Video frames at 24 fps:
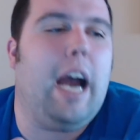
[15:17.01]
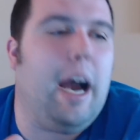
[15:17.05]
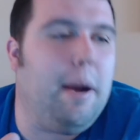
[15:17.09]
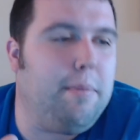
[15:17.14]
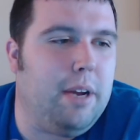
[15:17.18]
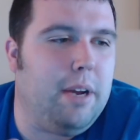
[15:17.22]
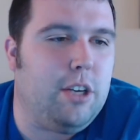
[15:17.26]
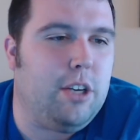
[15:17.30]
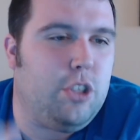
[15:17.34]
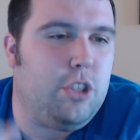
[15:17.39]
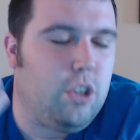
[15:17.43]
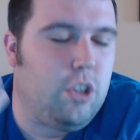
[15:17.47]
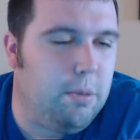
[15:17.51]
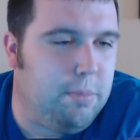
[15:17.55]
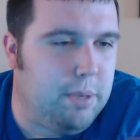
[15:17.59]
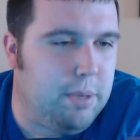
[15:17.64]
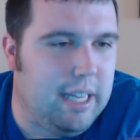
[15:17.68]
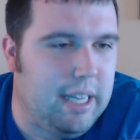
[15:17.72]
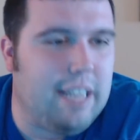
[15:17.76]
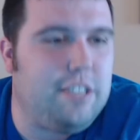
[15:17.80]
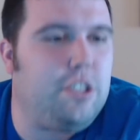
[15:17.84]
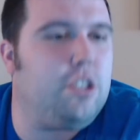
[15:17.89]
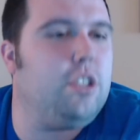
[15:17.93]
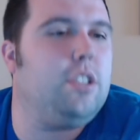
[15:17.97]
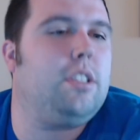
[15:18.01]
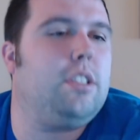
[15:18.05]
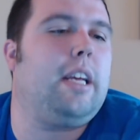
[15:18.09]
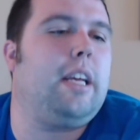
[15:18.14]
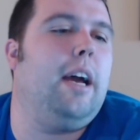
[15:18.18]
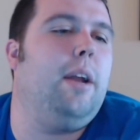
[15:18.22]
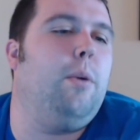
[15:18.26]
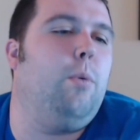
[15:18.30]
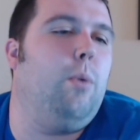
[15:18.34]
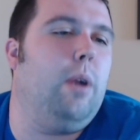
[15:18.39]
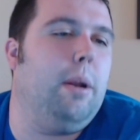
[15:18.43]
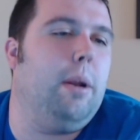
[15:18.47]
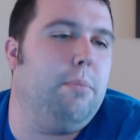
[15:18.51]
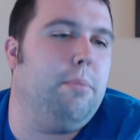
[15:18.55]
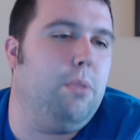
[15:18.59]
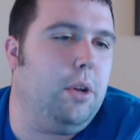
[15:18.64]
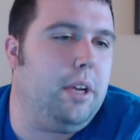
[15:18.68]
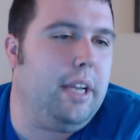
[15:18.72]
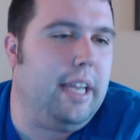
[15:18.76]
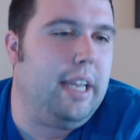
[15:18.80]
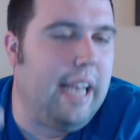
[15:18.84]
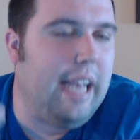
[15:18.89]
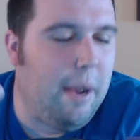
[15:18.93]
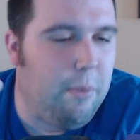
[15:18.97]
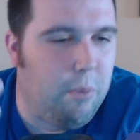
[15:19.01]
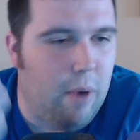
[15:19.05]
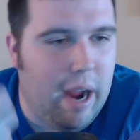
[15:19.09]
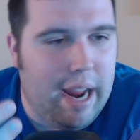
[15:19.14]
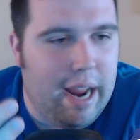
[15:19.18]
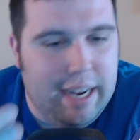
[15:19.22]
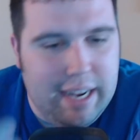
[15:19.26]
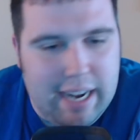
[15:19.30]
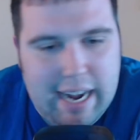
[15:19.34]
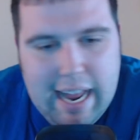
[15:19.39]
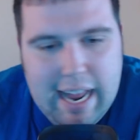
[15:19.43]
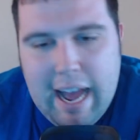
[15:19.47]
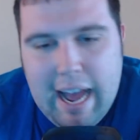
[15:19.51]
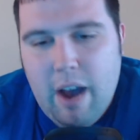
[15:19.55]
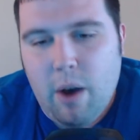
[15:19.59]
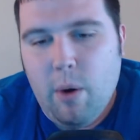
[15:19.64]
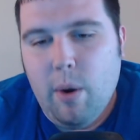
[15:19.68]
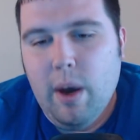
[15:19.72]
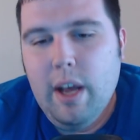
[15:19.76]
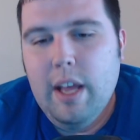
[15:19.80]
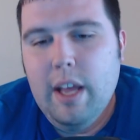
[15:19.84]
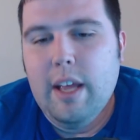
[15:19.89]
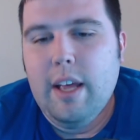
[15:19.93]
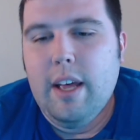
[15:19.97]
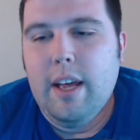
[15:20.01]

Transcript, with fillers: I'm not sure, but that's just kind of what I'm looking at right now